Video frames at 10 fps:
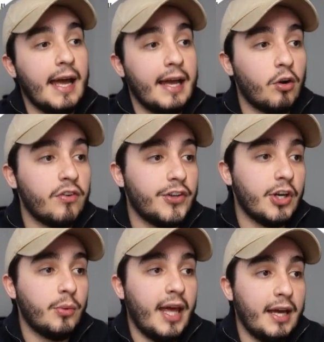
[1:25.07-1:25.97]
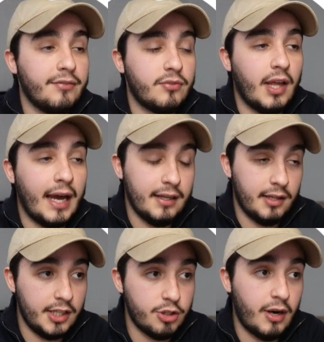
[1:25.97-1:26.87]
And over here, we have
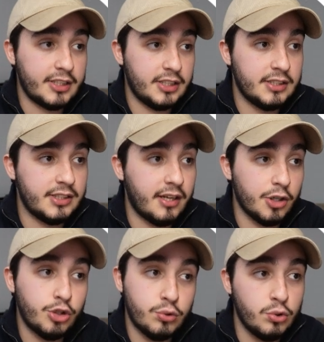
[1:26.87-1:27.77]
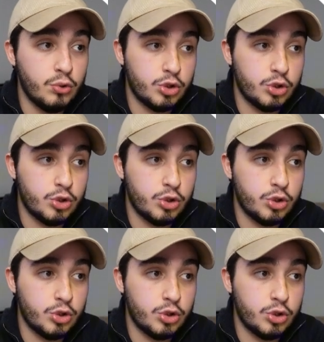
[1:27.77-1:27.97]
interactions that are to do.